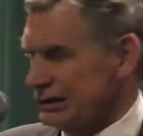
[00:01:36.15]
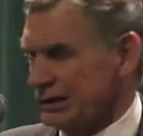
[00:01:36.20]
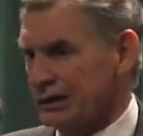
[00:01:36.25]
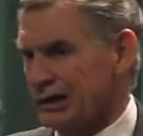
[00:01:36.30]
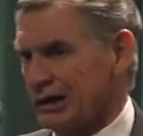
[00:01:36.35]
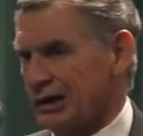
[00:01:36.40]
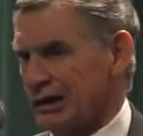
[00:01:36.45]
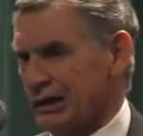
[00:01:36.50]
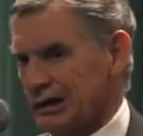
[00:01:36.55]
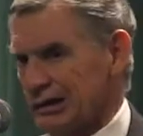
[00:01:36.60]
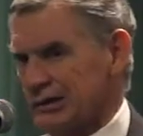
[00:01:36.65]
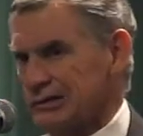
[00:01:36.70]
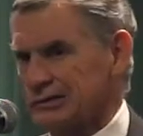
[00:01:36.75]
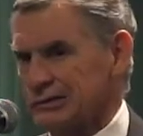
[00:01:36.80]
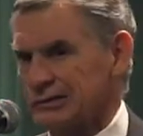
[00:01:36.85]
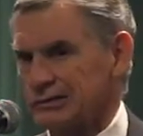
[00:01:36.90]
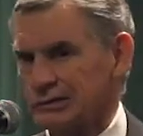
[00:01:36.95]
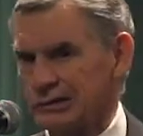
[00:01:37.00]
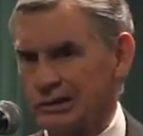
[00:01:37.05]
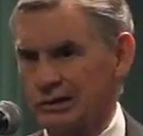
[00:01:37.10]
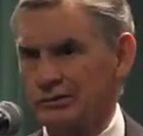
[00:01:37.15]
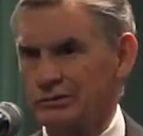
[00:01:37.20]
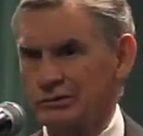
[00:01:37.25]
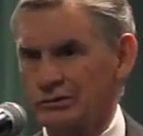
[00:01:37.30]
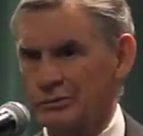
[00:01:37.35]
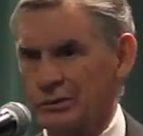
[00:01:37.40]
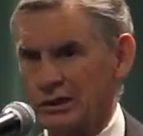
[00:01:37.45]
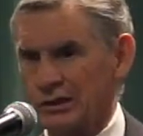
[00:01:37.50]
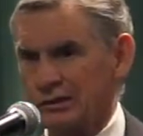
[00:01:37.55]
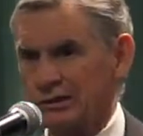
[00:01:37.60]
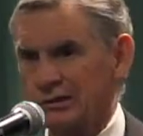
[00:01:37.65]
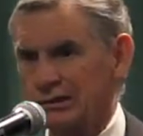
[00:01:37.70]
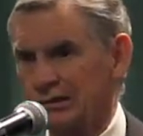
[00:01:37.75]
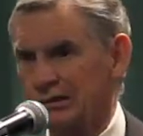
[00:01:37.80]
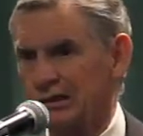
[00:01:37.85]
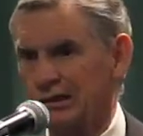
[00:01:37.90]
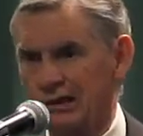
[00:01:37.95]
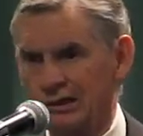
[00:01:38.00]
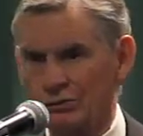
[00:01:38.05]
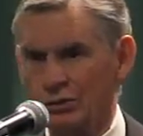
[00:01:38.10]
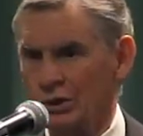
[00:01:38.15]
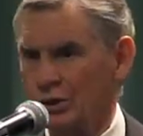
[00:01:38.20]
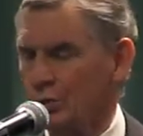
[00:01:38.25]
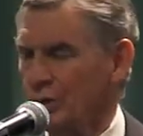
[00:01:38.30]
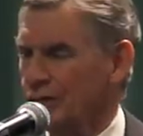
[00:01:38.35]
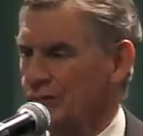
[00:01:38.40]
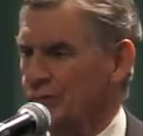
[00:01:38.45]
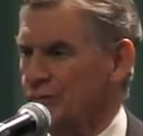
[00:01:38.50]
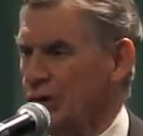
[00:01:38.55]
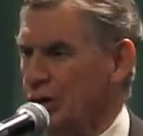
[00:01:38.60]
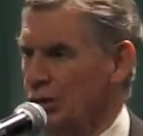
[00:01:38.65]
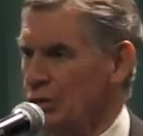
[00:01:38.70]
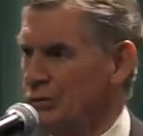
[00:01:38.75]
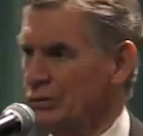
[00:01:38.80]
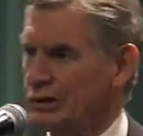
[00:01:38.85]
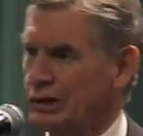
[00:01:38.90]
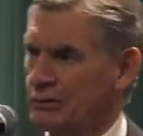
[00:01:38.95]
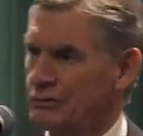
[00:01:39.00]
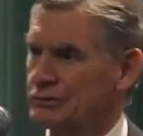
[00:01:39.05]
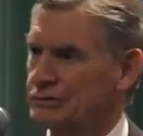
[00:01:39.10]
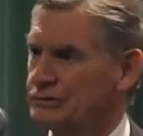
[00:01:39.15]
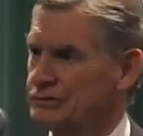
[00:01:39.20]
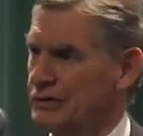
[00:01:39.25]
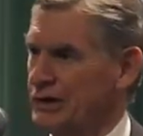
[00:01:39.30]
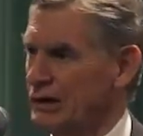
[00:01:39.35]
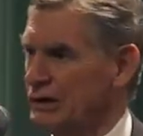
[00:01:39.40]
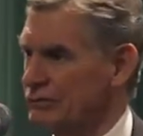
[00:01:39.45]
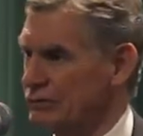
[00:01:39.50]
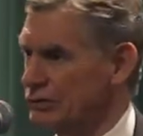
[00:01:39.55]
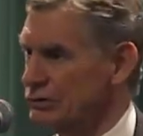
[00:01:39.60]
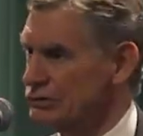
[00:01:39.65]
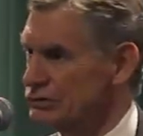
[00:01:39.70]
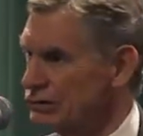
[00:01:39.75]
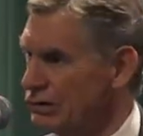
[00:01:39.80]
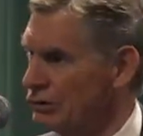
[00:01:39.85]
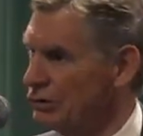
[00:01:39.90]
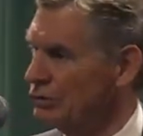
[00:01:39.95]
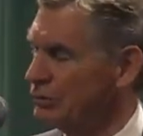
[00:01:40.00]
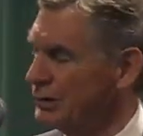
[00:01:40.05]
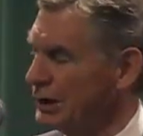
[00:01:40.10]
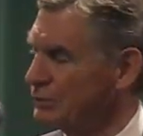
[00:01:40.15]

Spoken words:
Yeah, you know, I ran away from home when I was 5 years old.